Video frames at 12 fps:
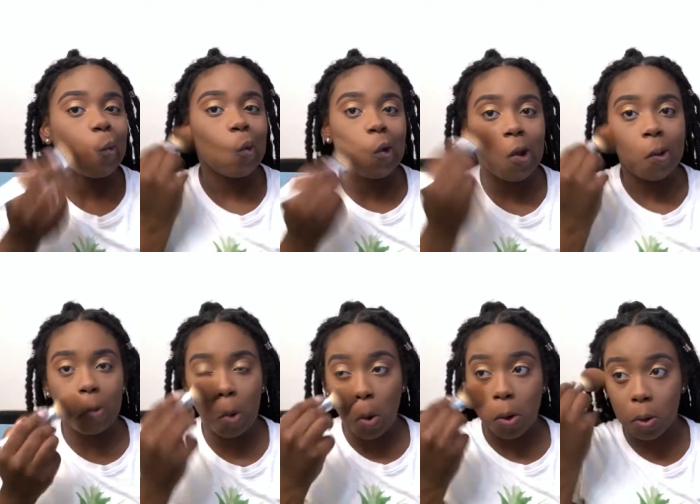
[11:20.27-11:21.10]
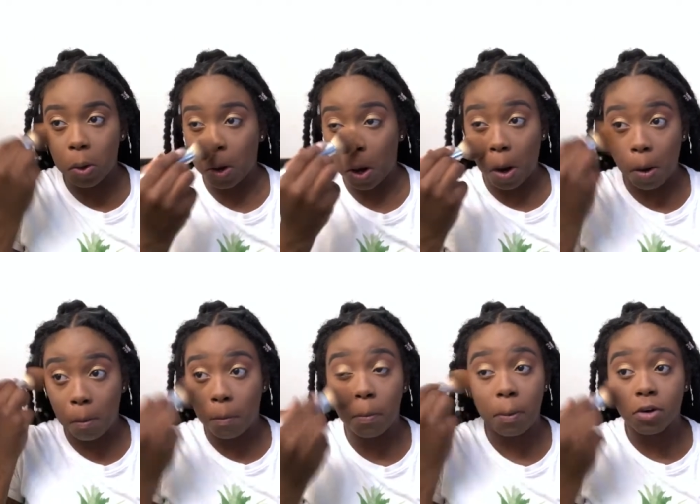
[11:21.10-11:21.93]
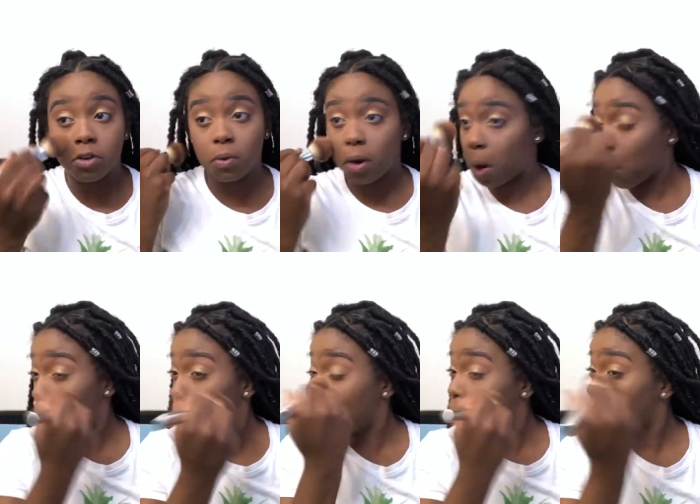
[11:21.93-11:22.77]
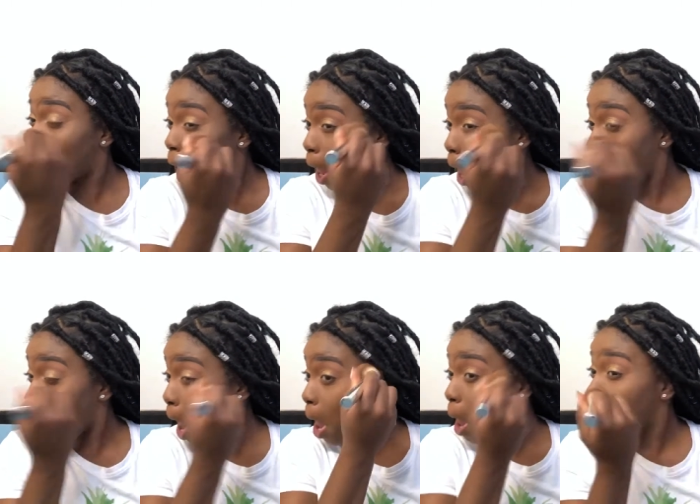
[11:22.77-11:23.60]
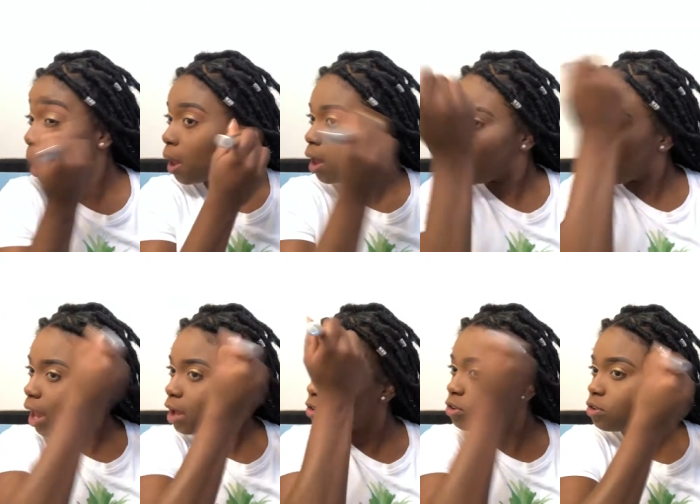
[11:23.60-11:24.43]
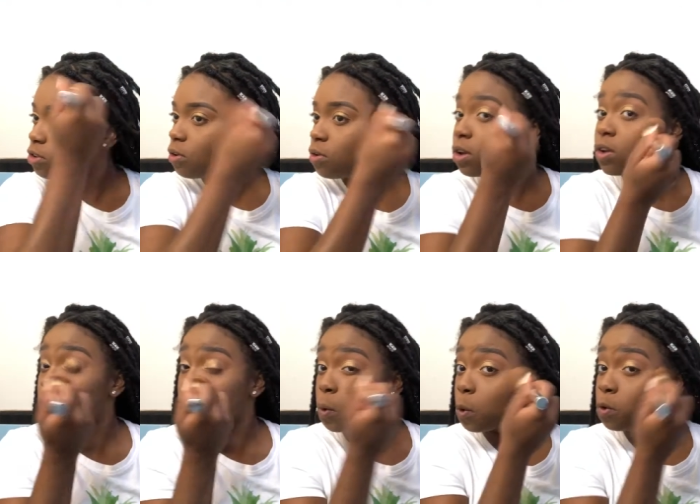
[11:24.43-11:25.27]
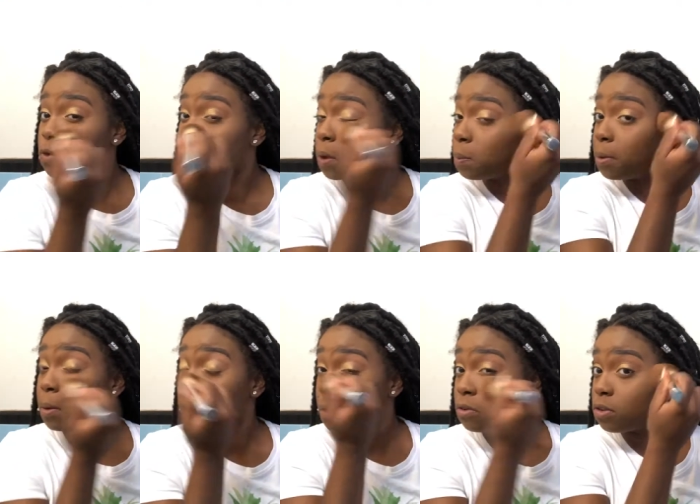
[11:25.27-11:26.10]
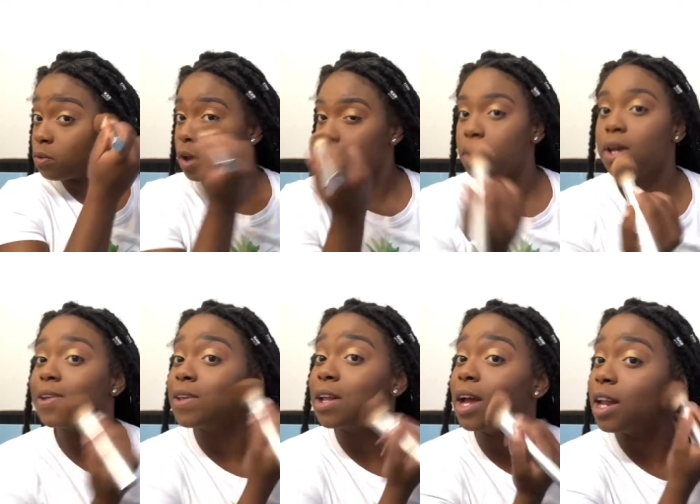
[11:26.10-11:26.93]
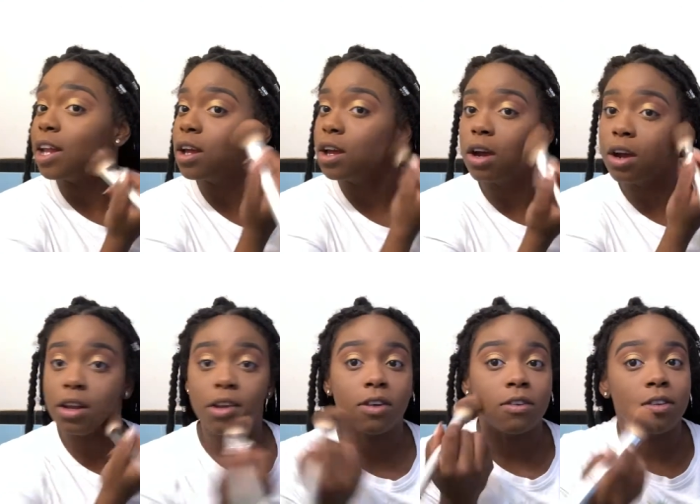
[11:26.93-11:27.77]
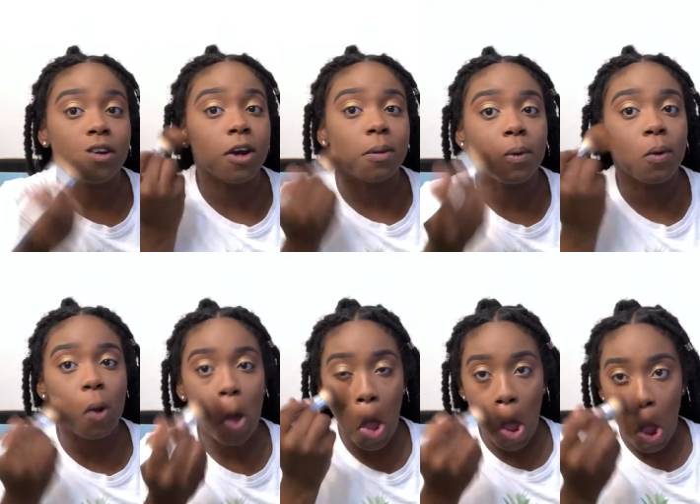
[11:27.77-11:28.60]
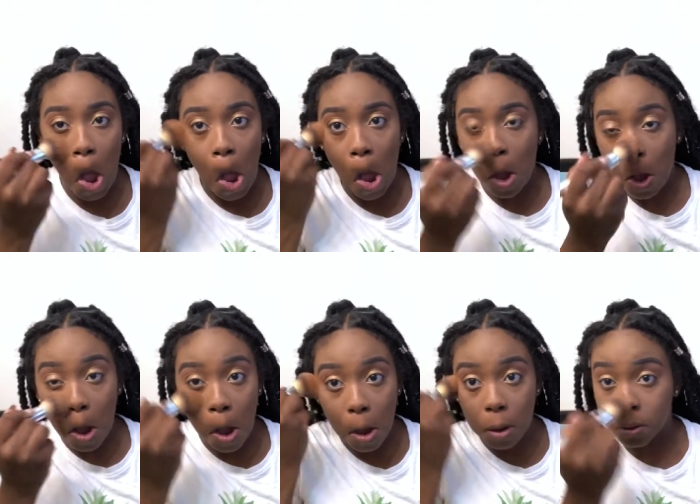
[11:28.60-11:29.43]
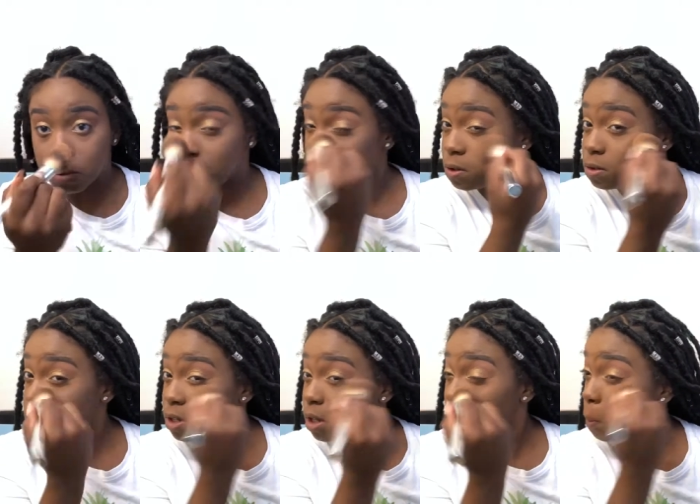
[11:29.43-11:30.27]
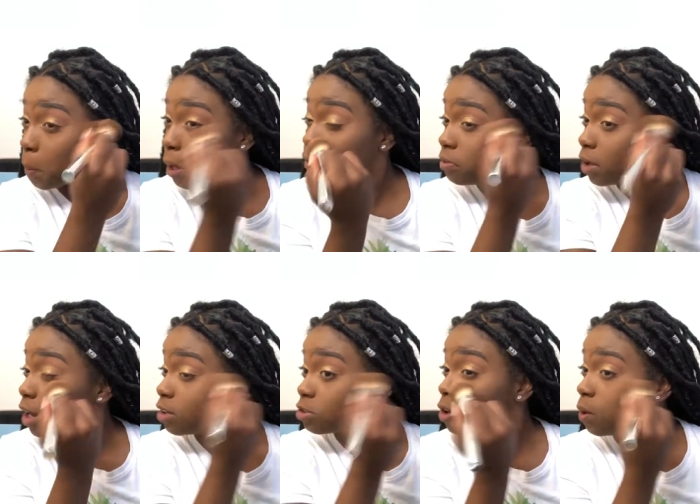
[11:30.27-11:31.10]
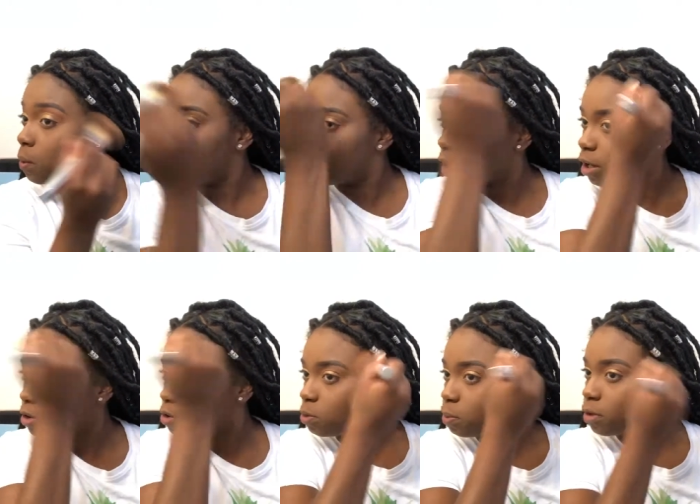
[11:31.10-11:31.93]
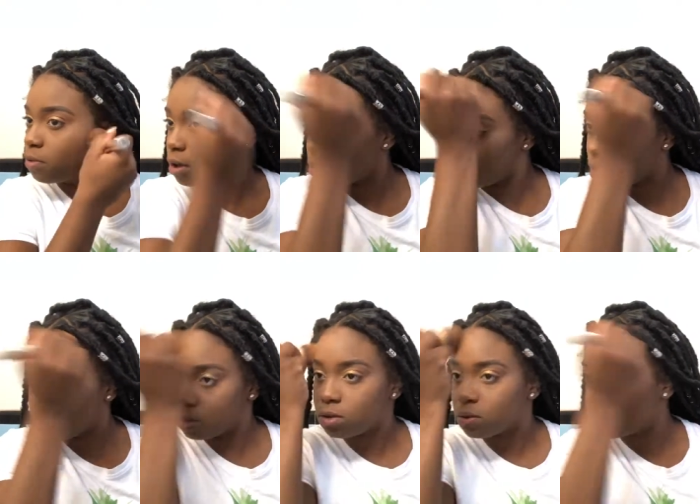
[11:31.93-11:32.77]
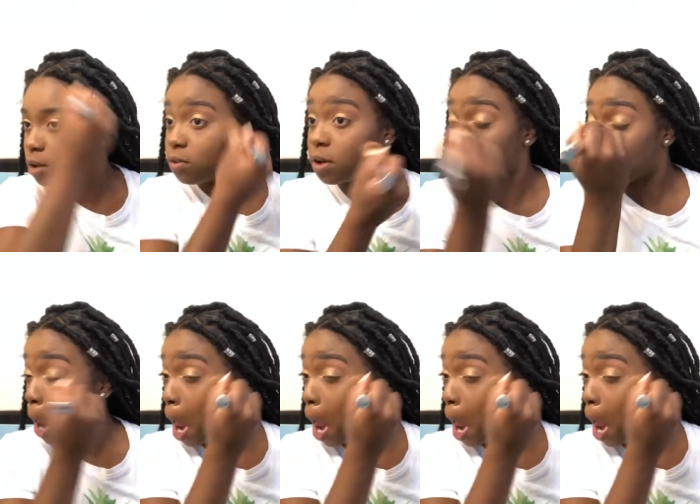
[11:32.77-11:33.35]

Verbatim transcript: And I'm going to brush away all of that ashy toneness, which you'll see being brushed away because the lighting on here is terrible. So you'll see the white flash go away in like two point five seconds once I finish.